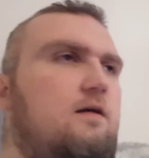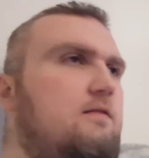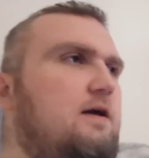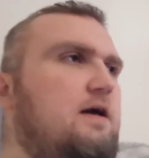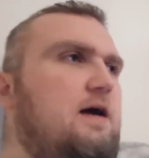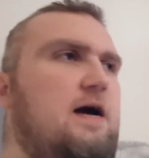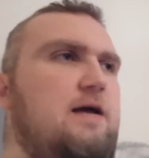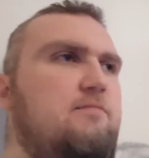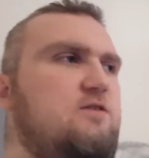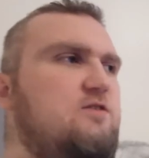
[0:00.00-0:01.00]
like I
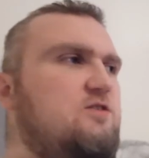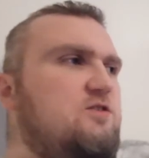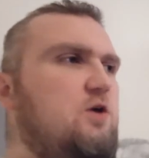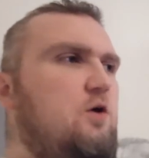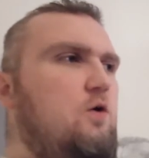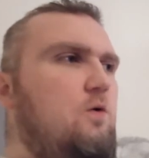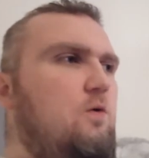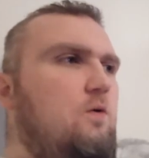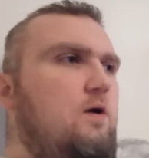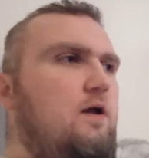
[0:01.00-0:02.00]
am just
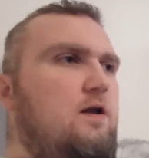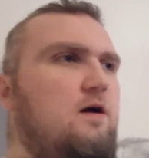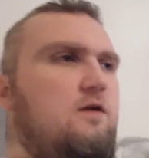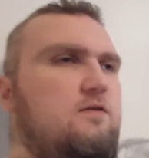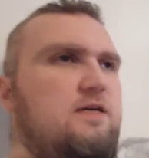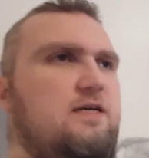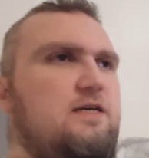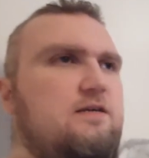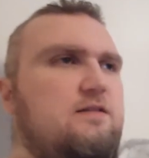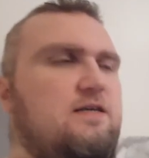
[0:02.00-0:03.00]
so and
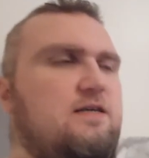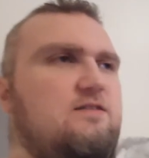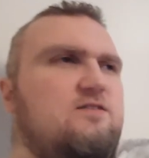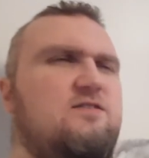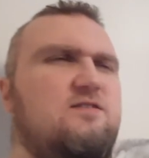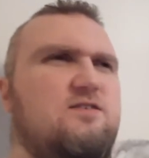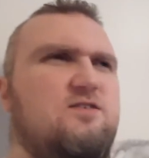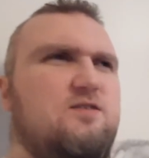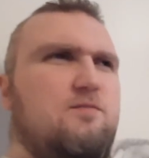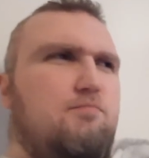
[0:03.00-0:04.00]
utterly like there's there's
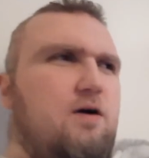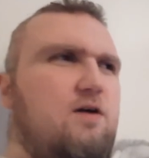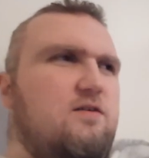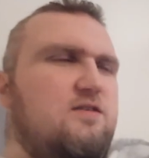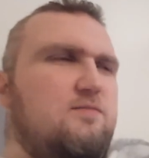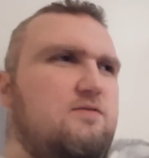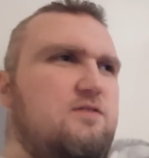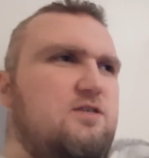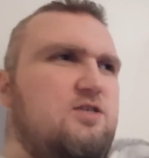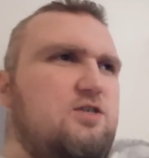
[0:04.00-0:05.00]
some parts about
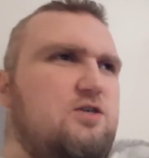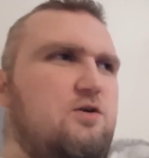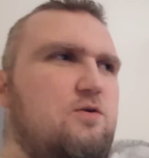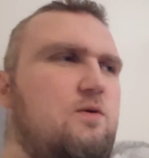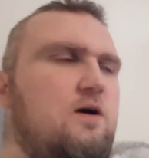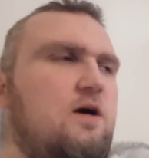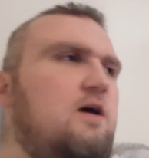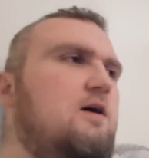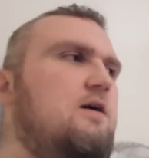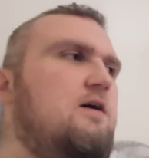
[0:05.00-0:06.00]
this show
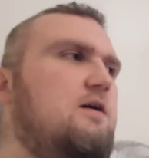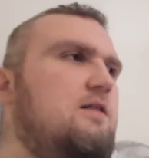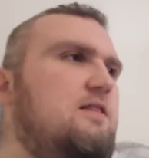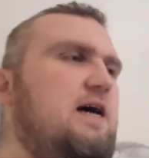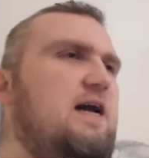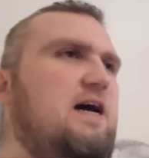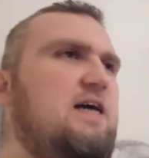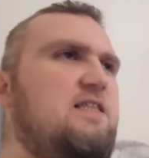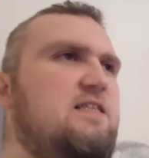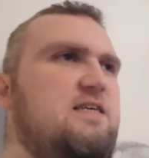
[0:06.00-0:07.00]
that I
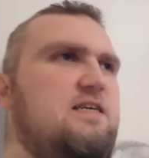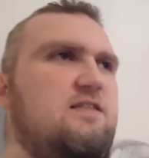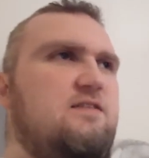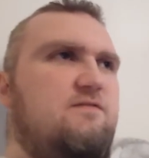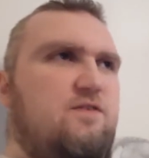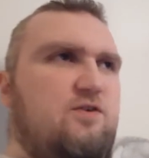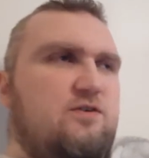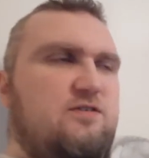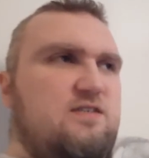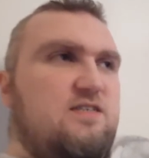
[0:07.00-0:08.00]
think in the
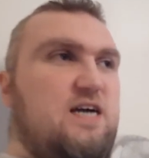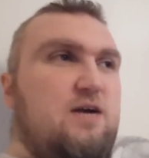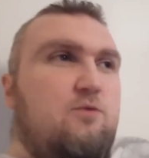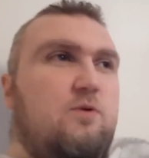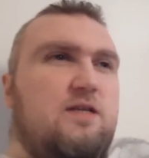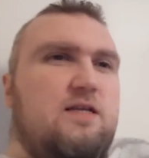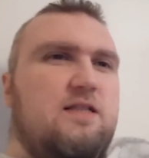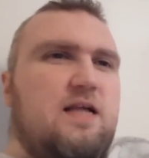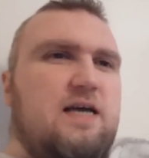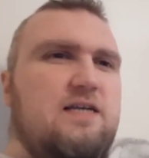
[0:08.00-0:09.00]
first season I really
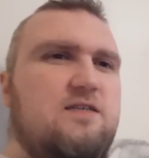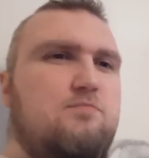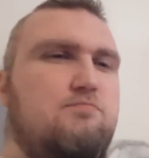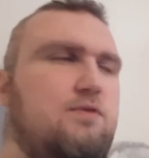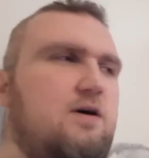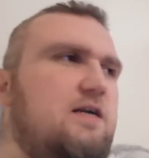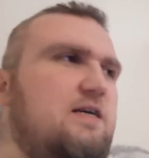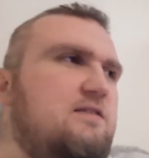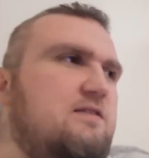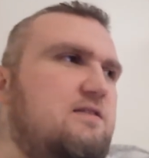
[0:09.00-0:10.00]
liked, but
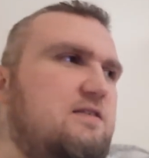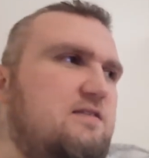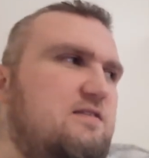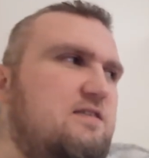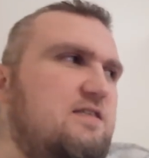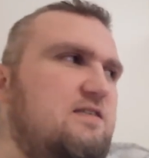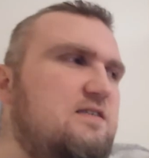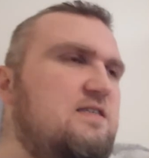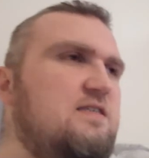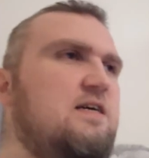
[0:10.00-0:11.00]
in this
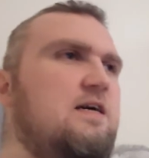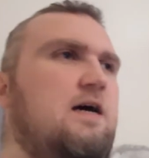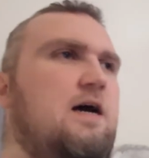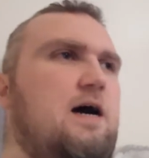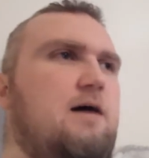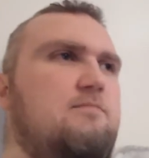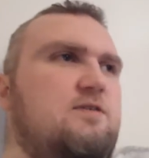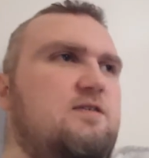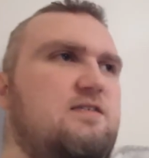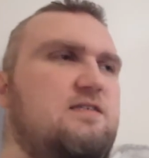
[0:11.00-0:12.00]
season I'm
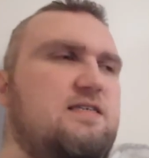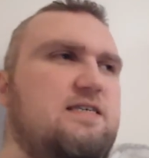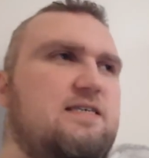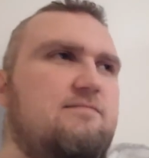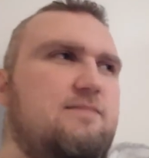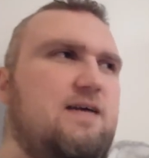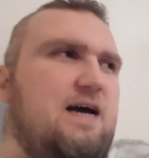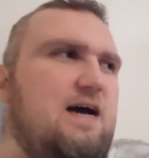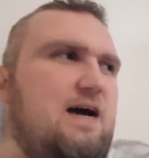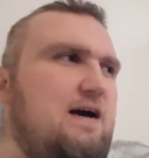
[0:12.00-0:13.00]
just like,
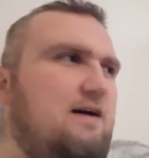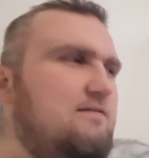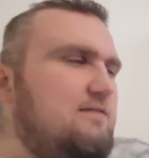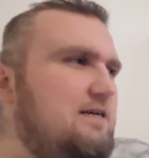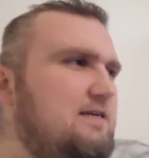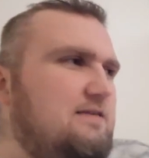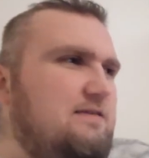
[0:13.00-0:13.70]
nah, like